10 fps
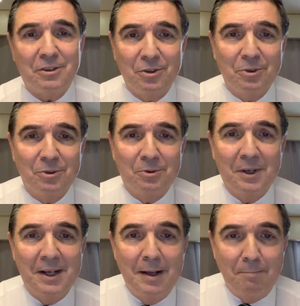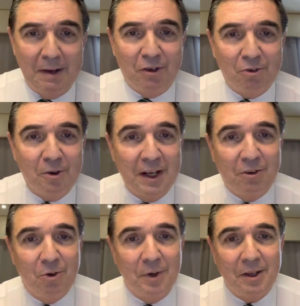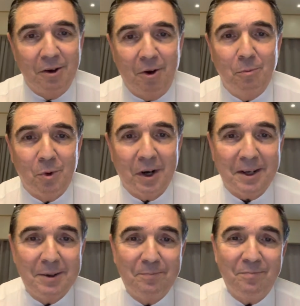to make sure they're doing the homework,